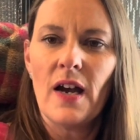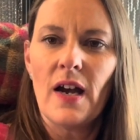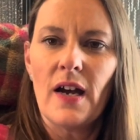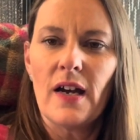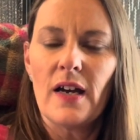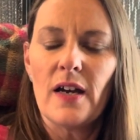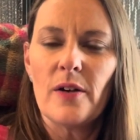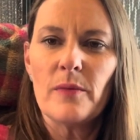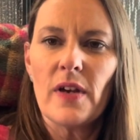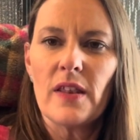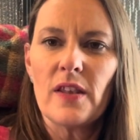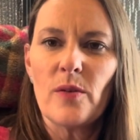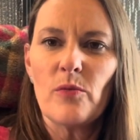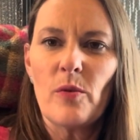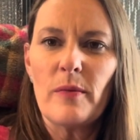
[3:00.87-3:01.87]

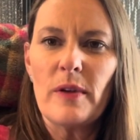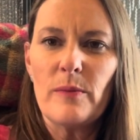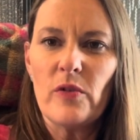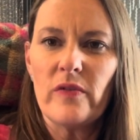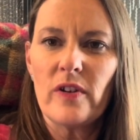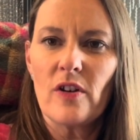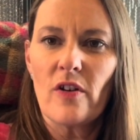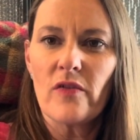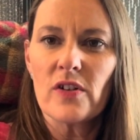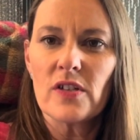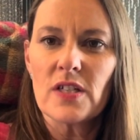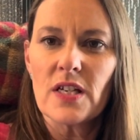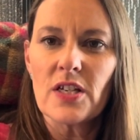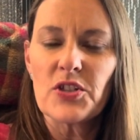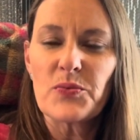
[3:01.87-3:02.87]
and then we'll be moving over
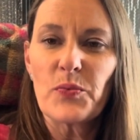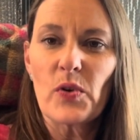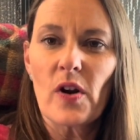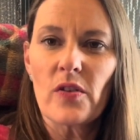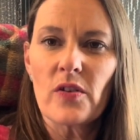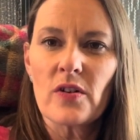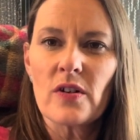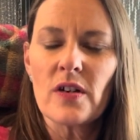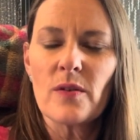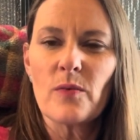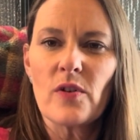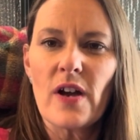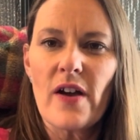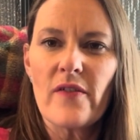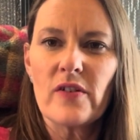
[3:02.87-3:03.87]
to his brother, and
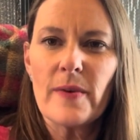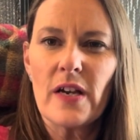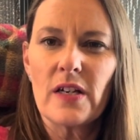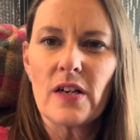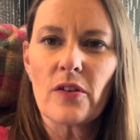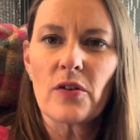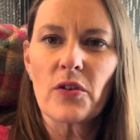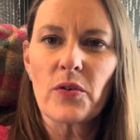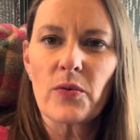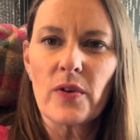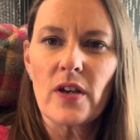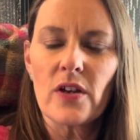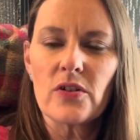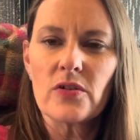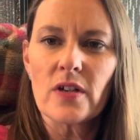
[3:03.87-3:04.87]
we'll have about another
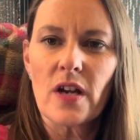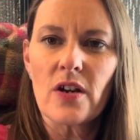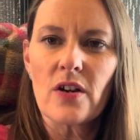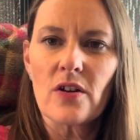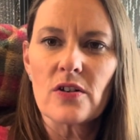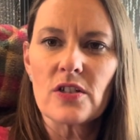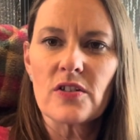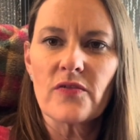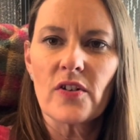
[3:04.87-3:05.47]
300 acres for